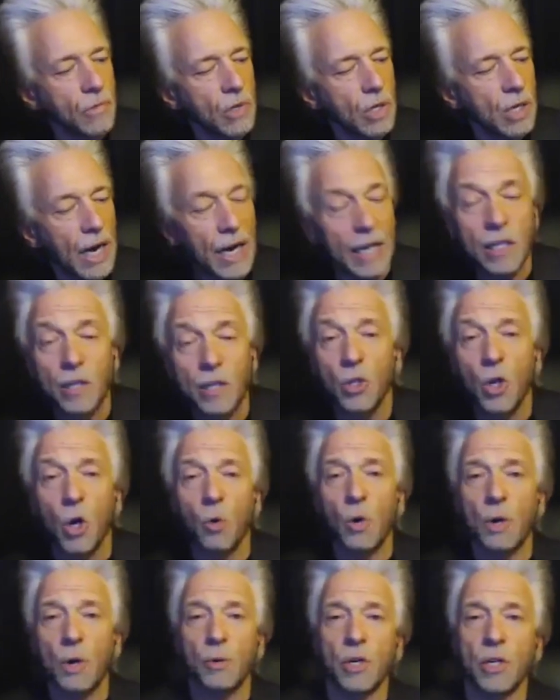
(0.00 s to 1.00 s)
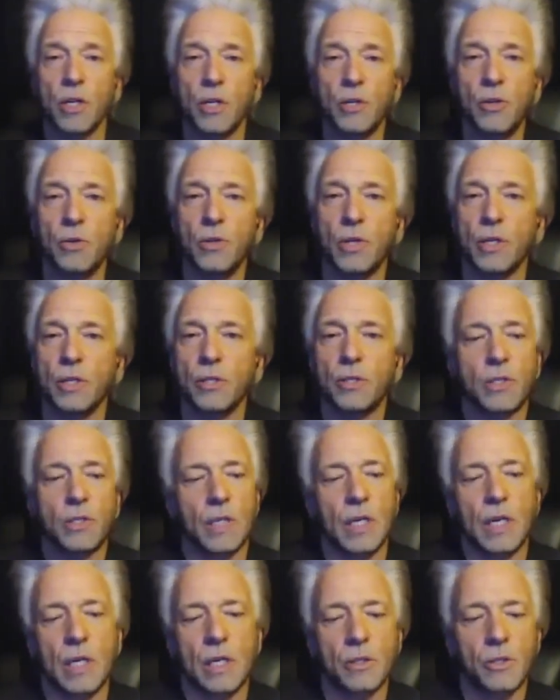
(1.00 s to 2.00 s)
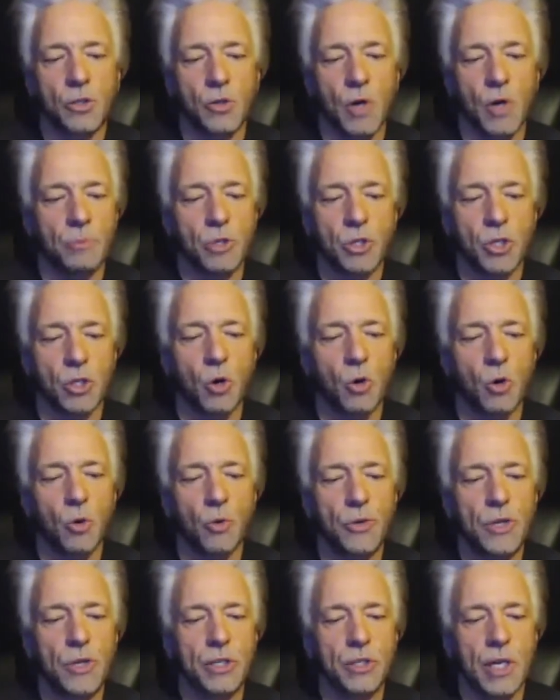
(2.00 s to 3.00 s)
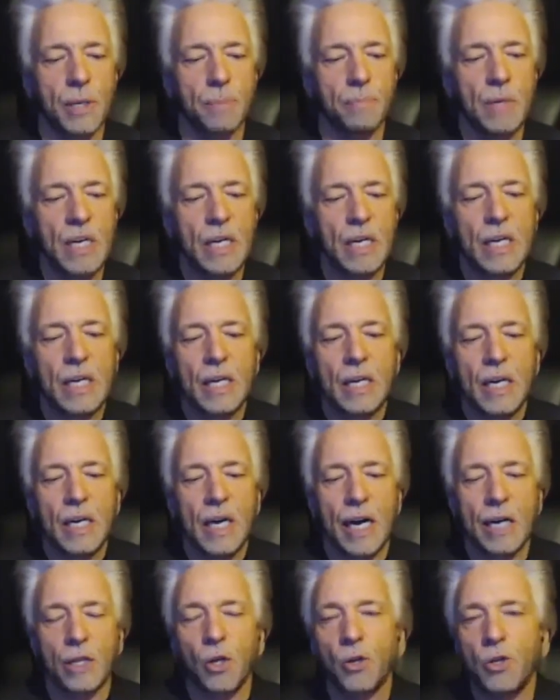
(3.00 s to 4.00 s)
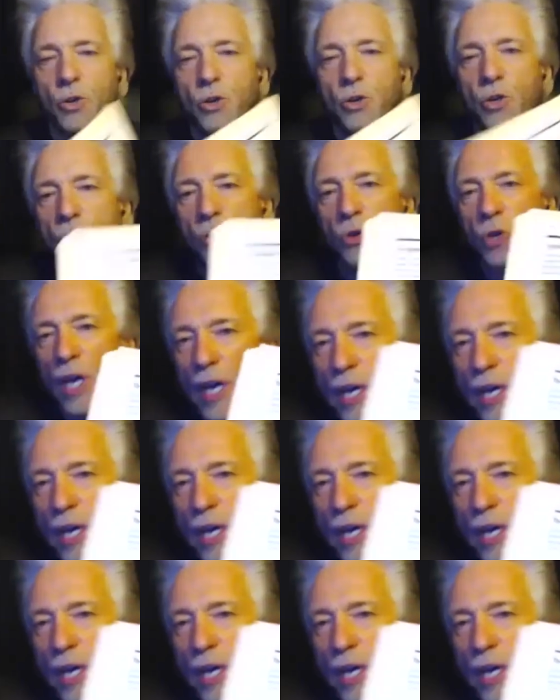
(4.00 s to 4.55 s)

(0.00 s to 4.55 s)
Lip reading: I didn't know we were going to do this, so I'm just going to hold these up. I know you can't